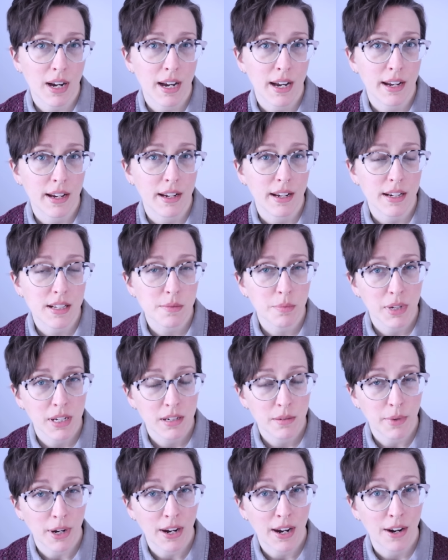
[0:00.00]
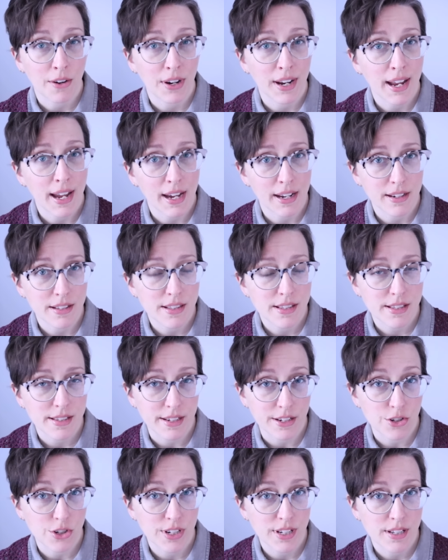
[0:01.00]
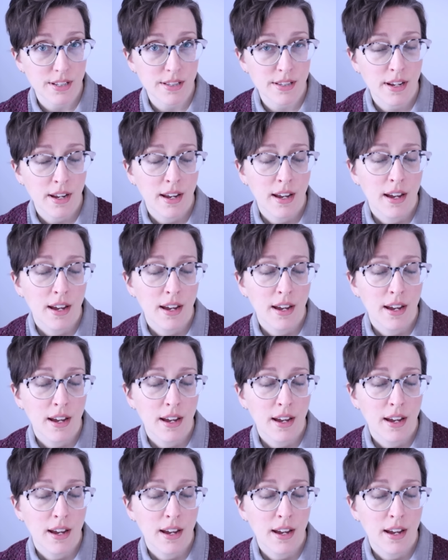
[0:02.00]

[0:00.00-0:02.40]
I explained about how I added stitches